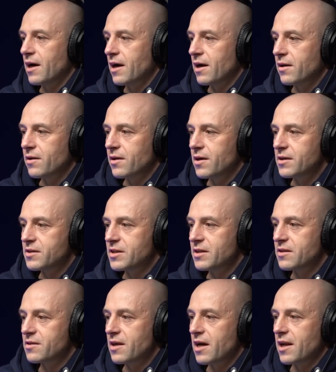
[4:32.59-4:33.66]
and uh,
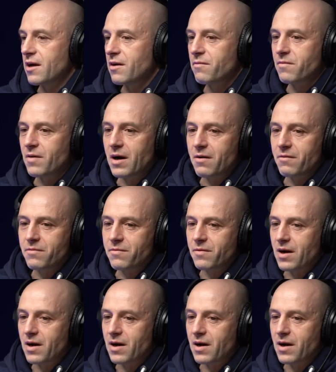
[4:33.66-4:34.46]
since then I've I've